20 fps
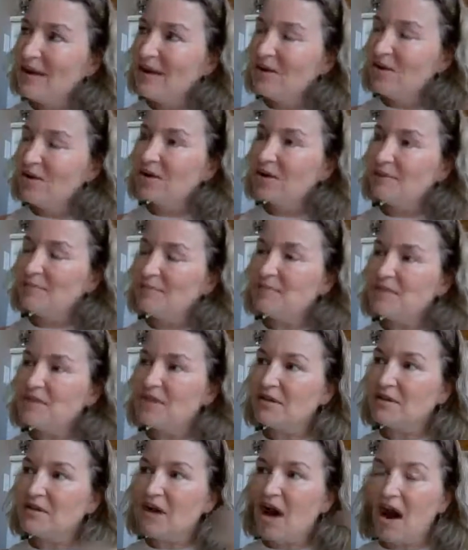or
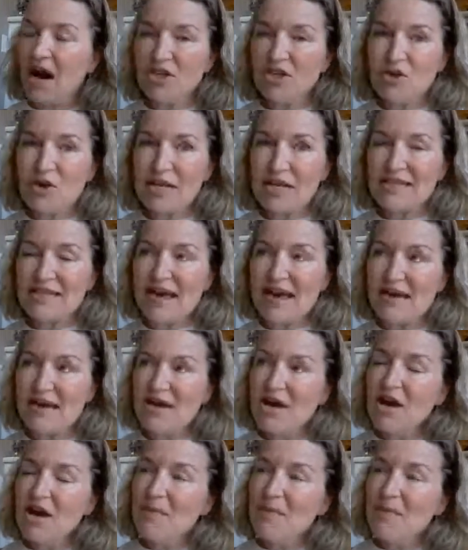to contrast that,